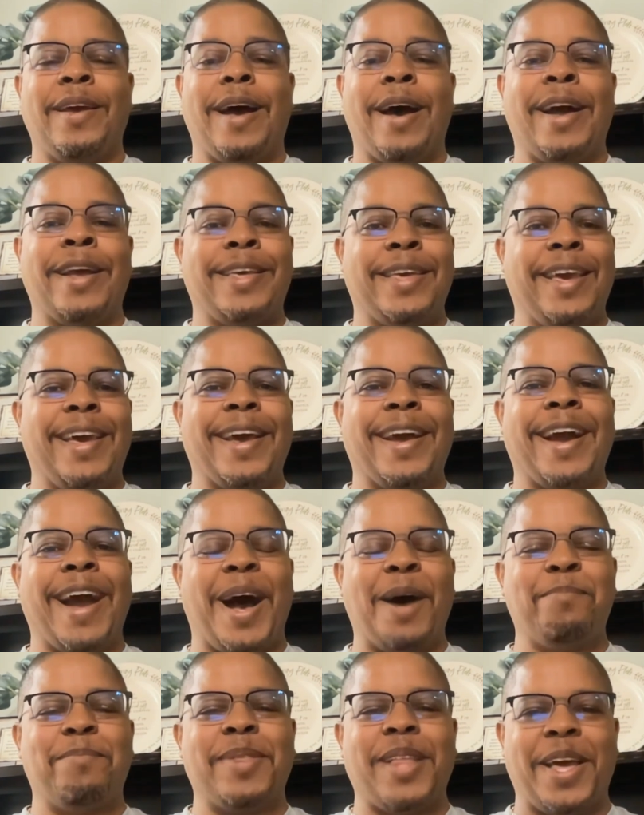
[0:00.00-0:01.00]
Again,
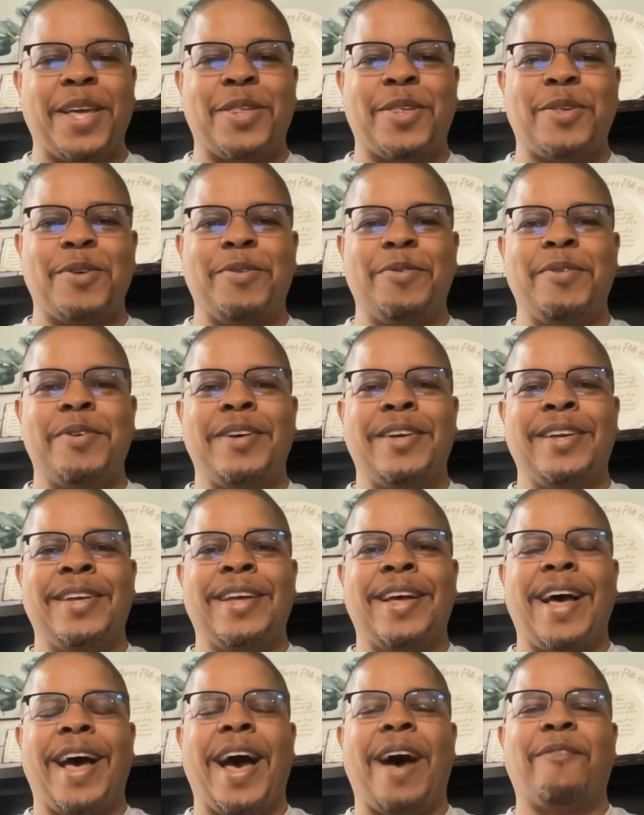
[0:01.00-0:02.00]
God bless you.
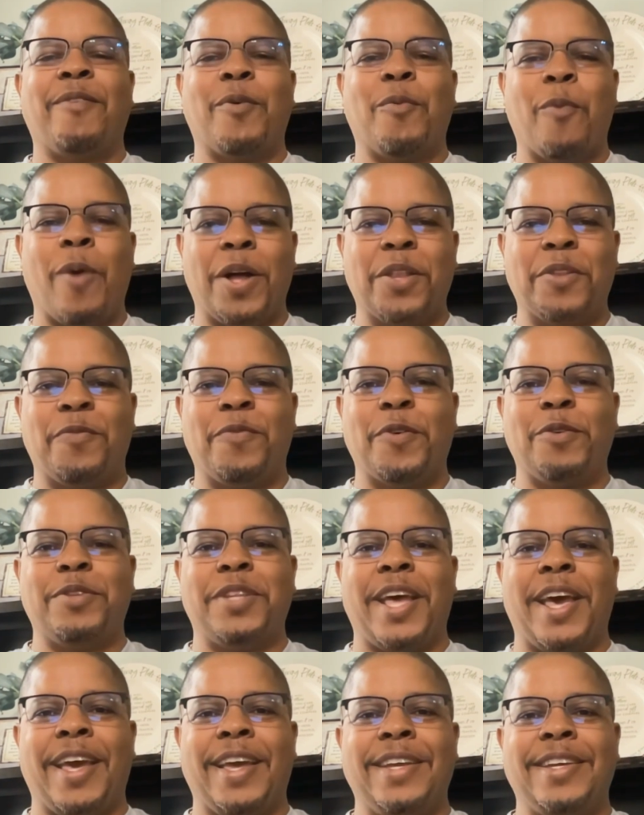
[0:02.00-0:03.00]
Have a wonderful
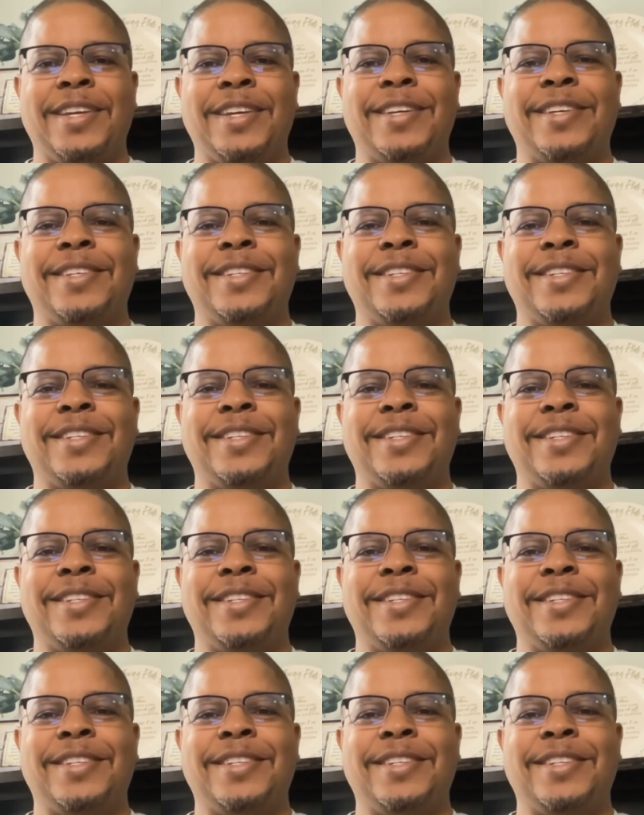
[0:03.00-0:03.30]
day.